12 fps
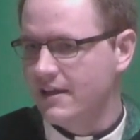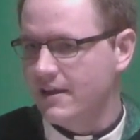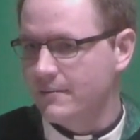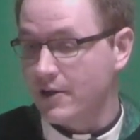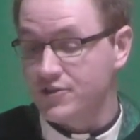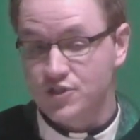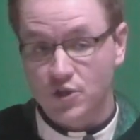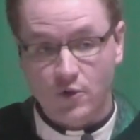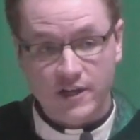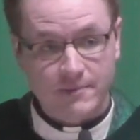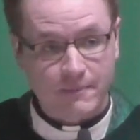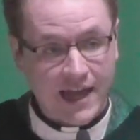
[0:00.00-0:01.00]
But I was still
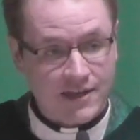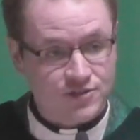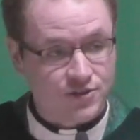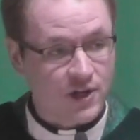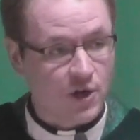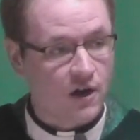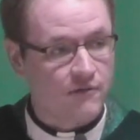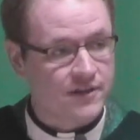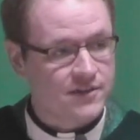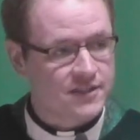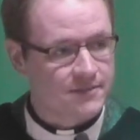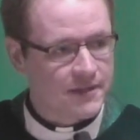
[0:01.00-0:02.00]
going to mastering all of
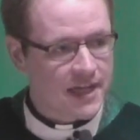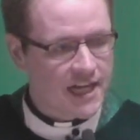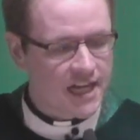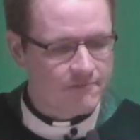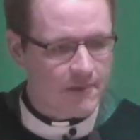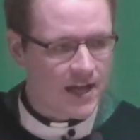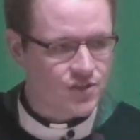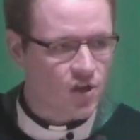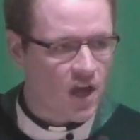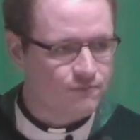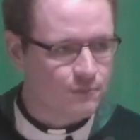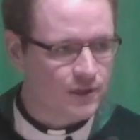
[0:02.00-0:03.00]
this in the beginning of my
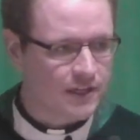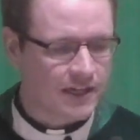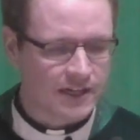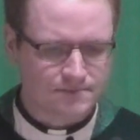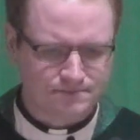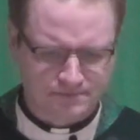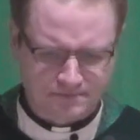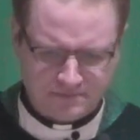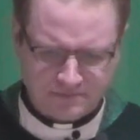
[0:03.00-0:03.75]
sophomore year.